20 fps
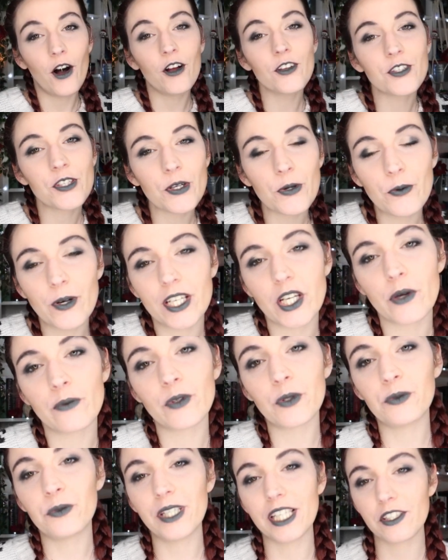also one
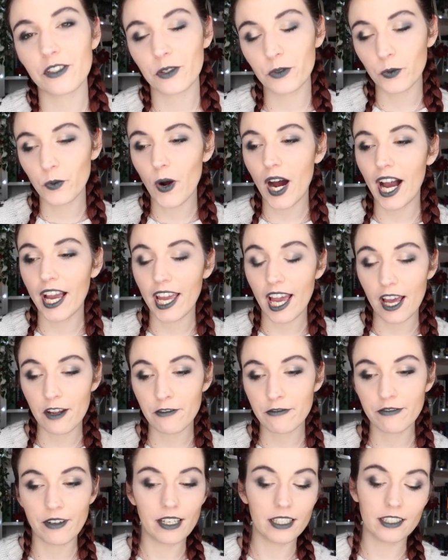of the reasons why I
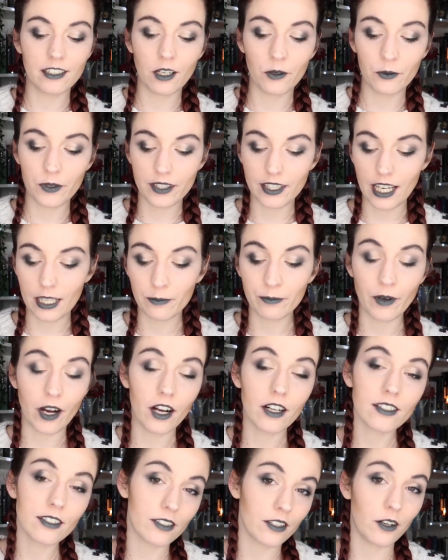fell in love with that
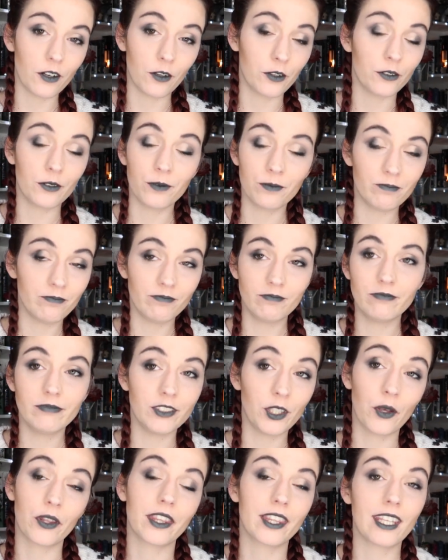box or
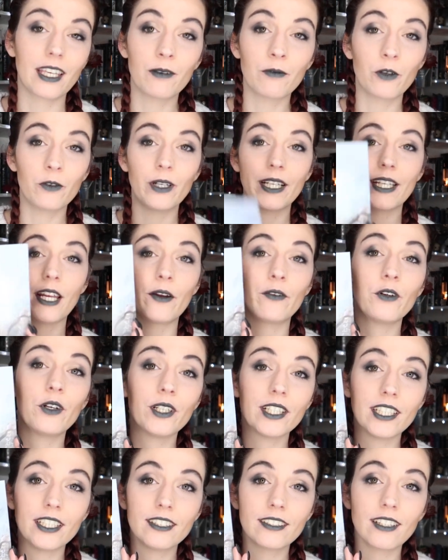the theme or whatever
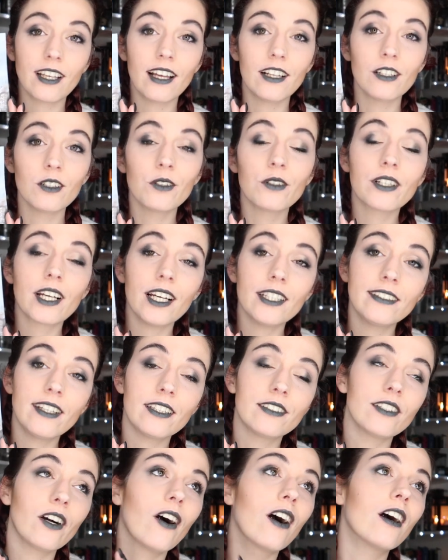is look at
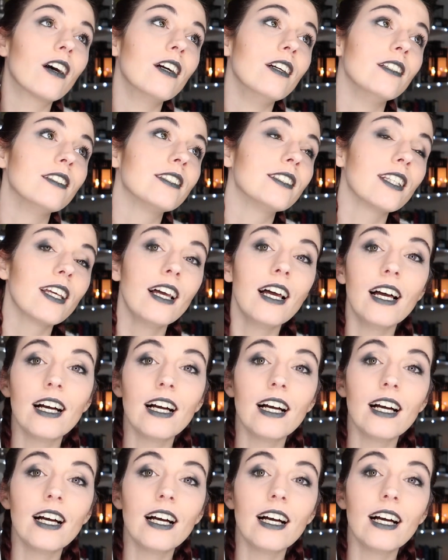that art.